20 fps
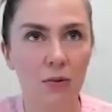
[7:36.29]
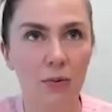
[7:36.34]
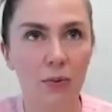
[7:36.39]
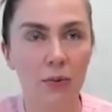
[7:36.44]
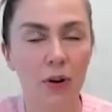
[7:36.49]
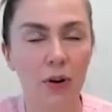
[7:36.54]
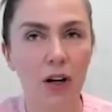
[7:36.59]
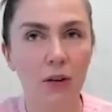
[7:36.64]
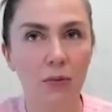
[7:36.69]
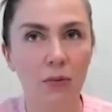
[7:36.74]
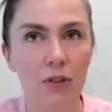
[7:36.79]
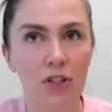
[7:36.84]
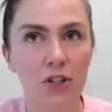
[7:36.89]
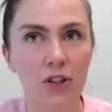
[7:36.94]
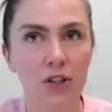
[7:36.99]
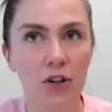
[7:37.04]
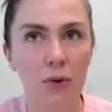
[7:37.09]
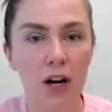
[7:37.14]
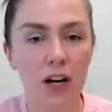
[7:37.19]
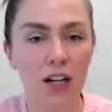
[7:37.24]
What
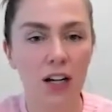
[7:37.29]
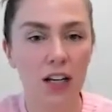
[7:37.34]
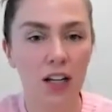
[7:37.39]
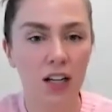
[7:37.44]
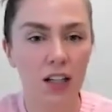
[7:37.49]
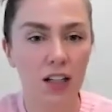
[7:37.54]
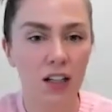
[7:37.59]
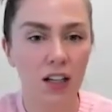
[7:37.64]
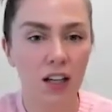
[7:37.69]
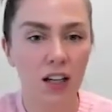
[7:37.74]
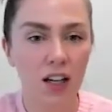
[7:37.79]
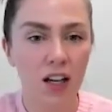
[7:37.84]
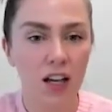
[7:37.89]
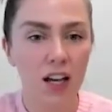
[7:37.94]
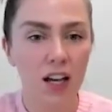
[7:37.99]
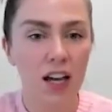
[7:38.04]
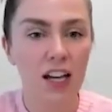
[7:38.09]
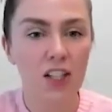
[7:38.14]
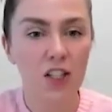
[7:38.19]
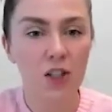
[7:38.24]
was your writing
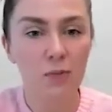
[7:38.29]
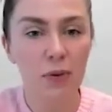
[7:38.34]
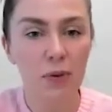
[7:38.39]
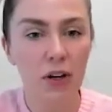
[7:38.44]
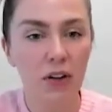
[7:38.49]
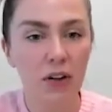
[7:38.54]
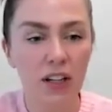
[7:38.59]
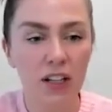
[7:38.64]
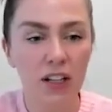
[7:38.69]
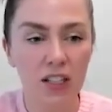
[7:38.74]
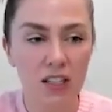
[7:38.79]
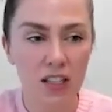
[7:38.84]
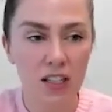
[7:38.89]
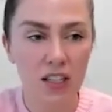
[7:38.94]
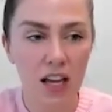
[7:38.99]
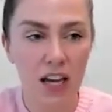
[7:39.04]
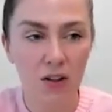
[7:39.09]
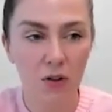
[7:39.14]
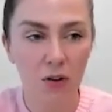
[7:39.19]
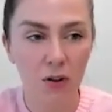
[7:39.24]
experience
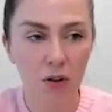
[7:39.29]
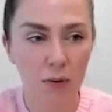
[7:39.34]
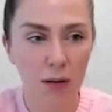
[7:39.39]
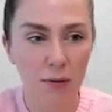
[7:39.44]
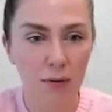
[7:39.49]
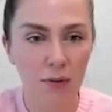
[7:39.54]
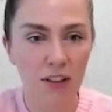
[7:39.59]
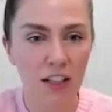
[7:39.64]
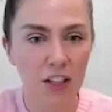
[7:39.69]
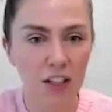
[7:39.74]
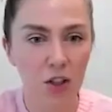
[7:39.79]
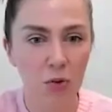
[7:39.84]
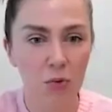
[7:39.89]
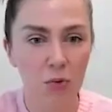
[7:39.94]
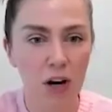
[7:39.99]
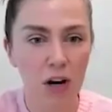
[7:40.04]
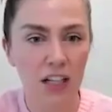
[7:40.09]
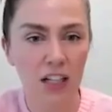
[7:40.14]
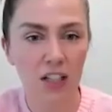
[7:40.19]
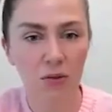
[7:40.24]
like, or maybe like your
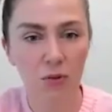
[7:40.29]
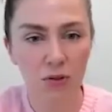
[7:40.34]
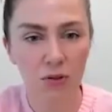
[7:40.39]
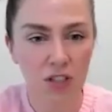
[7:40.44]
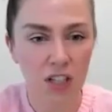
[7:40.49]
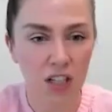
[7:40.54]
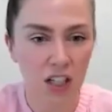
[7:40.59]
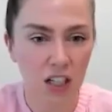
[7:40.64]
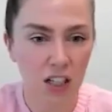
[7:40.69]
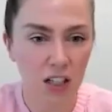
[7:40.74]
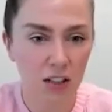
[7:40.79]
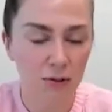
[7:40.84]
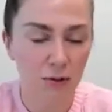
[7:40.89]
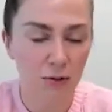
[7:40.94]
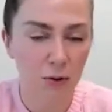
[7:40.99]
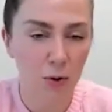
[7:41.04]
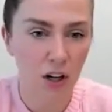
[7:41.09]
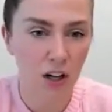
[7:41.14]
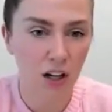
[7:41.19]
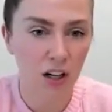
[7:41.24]
writing routine
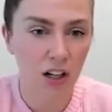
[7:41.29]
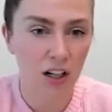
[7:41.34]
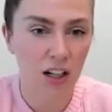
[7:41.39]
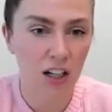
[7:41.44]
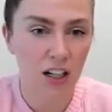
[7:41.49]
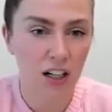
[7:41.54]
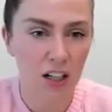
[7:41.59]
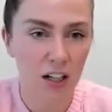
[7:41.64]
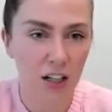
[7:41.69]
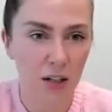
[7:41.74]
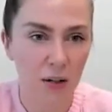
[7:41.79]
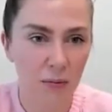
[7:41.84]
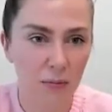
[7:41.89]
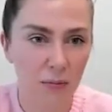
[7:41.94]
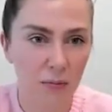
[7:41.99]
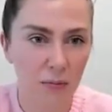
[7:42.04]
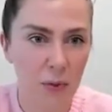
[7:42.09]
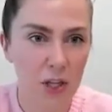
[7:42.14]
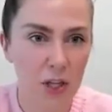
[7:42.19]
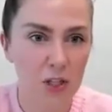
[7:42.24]
for
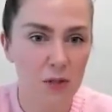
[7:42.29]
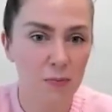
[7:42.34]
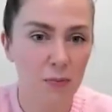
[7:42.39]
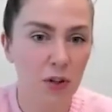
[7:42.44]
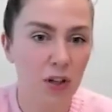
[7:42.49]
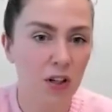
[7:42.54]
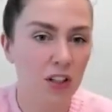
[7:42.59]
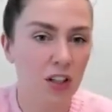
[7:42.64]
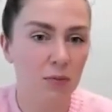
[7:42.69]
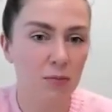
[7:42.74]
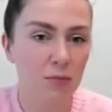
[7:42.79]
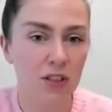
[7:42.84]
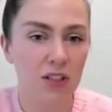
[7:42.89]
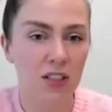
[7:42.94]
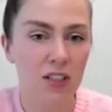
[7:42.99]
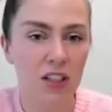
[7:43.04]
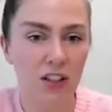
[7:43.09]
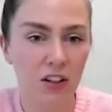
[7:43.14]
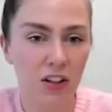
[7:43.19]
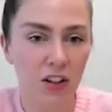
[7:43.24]
this book in
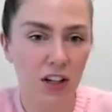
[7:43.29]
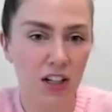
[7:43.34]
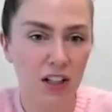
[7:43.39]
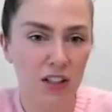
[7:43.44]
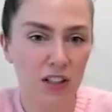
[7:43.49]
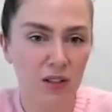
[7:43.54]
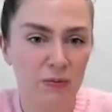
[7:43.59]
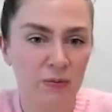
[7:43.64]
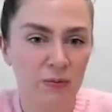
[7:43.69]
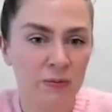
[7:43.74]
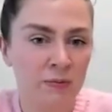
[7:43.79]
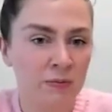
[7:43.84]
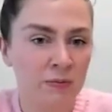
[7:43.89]
particular?